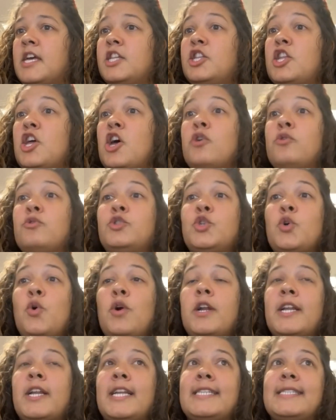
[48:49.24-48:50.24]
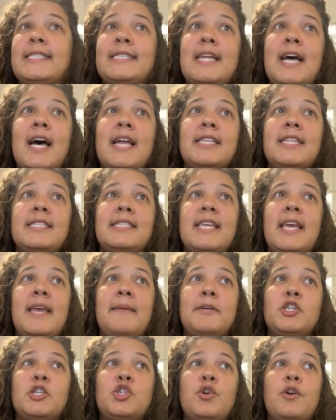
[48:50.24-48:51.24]
No, Jordan, it's not the
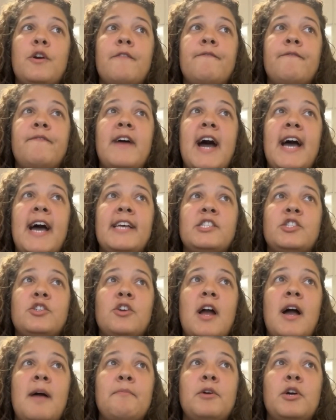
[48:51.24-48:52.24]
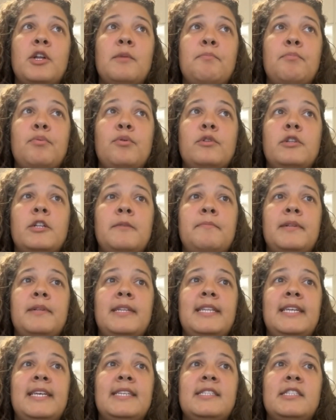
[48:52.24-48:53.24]
same as your advisor. I'm going to pull up a
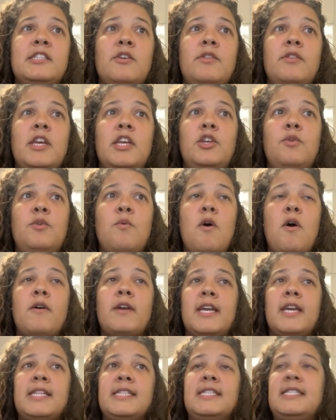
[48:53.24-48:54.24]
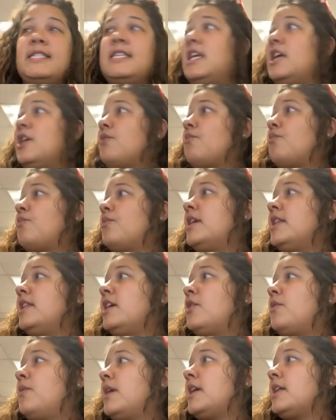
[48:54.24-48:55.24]
list so that you all can see it really
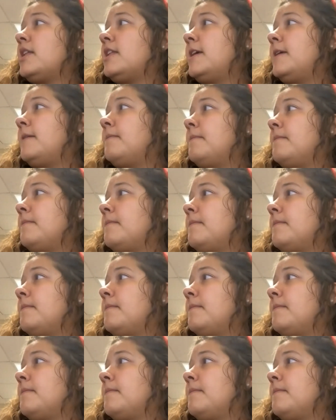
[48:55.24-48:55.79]
quickly.